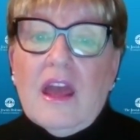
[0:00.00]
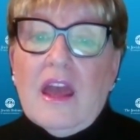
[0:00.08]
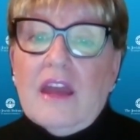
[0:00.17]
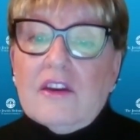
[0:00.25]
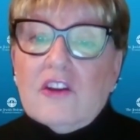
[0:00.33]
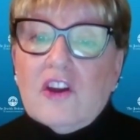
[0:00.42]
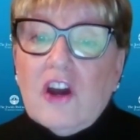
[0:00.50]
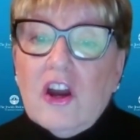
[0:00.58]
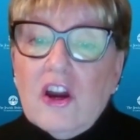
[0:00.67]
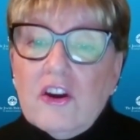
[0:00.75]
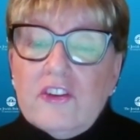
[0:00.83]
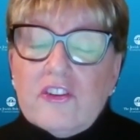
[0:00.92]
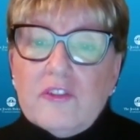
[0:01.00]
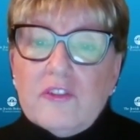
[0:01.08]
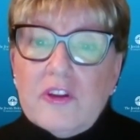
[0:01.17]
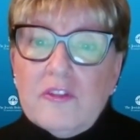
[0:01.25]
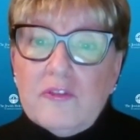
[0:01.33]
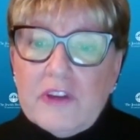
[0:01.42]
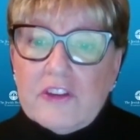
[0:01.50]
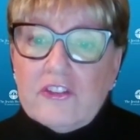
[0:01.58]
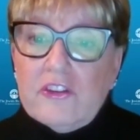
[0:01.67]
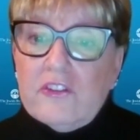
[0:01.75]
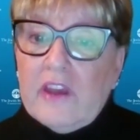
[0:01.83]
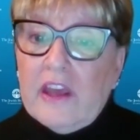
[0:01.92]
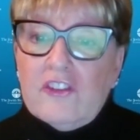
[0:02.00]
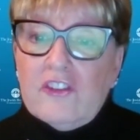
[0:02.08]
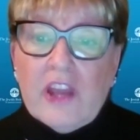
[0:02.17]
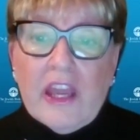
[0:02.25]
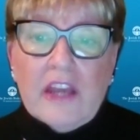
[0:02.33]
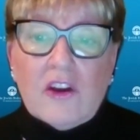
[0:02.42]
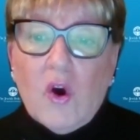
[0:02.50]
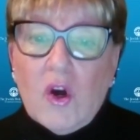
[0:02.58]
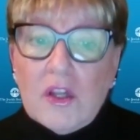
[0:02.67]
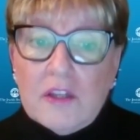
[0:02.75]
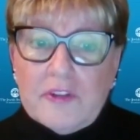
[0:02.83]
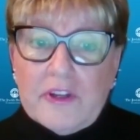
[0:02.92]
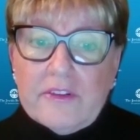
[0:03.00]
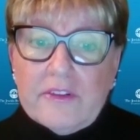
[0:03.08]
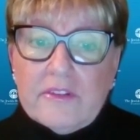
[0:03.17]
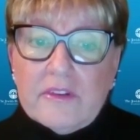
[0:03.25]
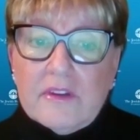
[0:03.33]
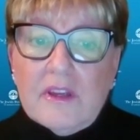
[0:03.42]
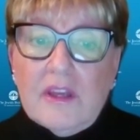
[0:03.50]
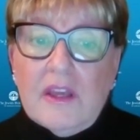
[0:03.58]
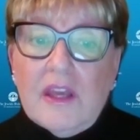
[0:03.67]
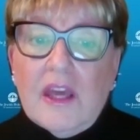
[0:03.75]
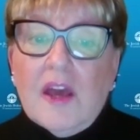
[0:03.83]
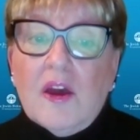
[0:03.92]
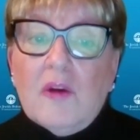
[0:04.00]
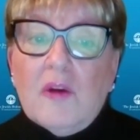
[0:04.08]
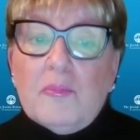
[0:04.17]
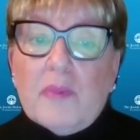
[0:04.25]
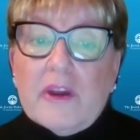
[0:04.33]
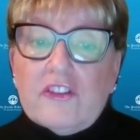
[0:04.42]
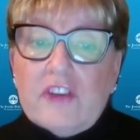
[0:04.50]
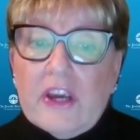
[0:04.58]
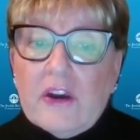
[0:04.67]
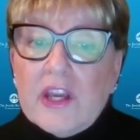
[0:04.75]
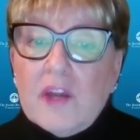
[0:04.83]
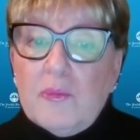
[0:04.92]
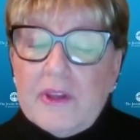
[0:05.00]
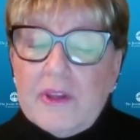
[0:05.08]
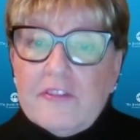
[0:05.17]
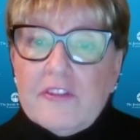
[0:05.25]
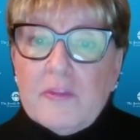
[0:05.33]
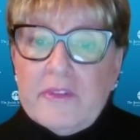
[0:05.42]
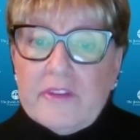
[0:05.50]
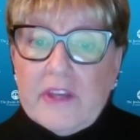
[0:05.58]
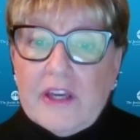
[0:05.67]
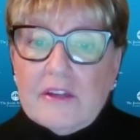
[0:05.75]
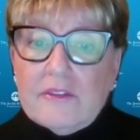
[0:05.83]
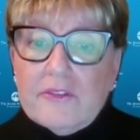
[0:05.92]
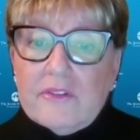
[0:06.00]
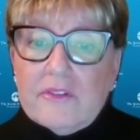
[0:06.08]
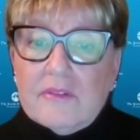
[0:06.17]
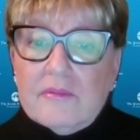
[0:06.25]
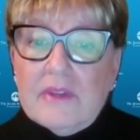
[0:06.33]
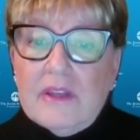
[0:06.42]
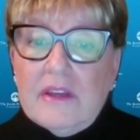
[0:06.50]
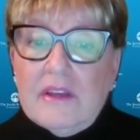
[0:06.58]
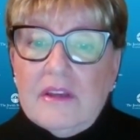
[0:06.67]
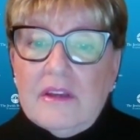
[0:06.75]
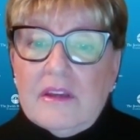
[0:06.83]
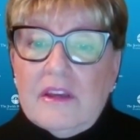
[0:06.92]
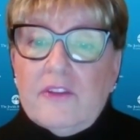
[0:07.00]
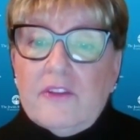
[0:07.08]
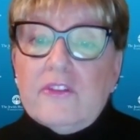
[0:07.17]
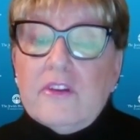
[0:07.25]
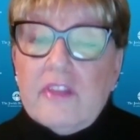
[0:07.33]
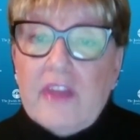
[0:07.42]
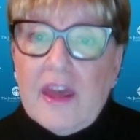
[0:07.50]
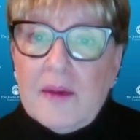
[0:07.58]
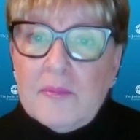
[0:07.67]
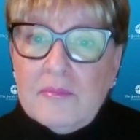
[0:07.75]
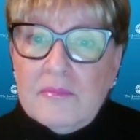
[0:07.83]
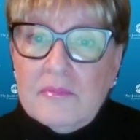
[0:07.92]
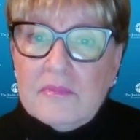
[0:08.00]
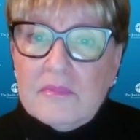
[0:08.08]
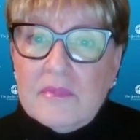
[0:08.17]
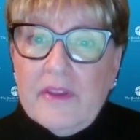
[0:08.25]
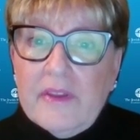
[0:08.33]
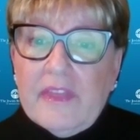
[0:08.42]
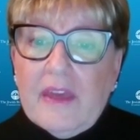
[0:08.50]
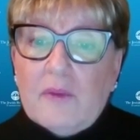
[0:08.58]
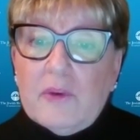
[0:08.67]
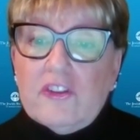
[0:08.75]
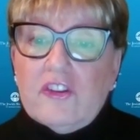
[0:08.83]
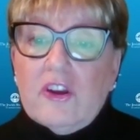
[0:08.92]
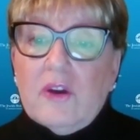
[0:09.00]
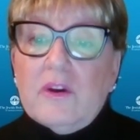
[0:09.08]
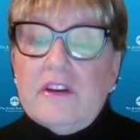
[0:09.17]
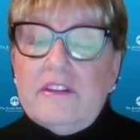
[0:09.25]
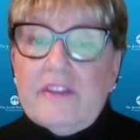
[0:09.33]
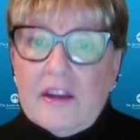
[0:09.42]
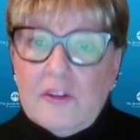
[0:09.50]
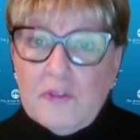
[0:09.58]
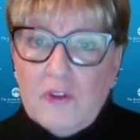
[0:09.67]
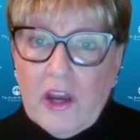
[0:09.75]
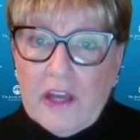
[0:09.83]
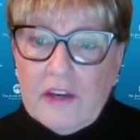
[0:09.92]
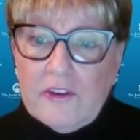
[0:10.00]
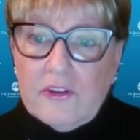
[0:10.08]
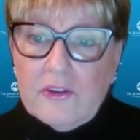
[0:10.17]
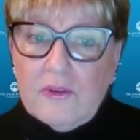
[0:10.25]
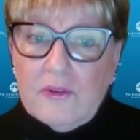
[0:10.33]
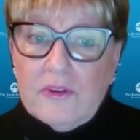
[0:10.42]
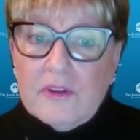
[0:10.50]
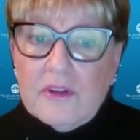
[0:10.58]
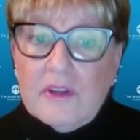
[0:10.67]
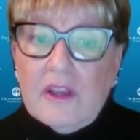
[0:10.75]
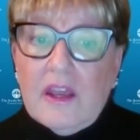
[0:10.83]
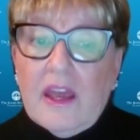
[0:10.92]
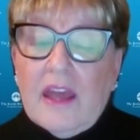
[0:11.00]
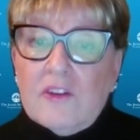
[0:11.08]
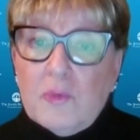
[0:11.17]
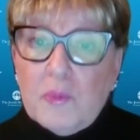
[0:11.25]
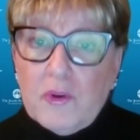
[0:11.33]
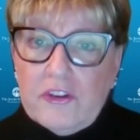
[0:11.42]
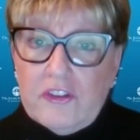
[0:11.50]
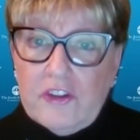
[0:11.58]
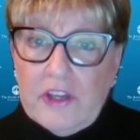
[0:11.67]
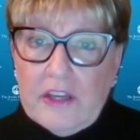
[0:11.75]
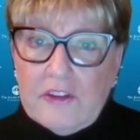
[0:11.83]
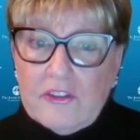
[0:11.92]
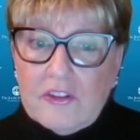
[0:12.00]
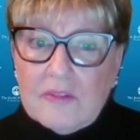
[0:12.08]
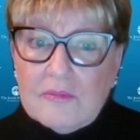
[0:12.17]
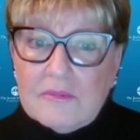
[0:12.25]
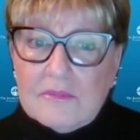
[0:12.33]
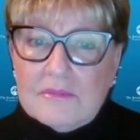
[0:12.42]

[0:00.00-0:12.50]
and courage of conviction to educate all of us by sharing a bit of themselves. It is to them that we show a debt of gratitude and appreciation